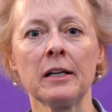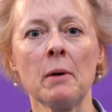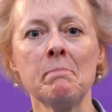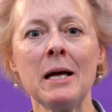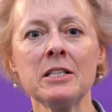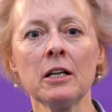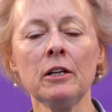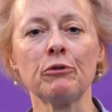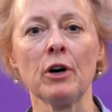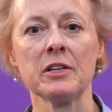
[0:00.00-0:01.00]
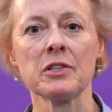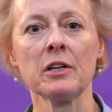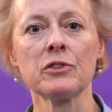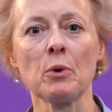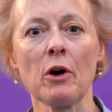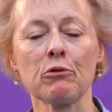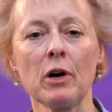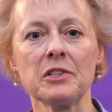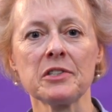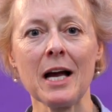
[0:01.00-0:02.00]
and I'm medical advisor to
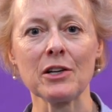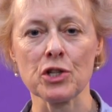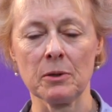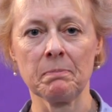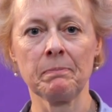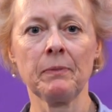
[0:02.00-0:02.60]
Arthritis Action.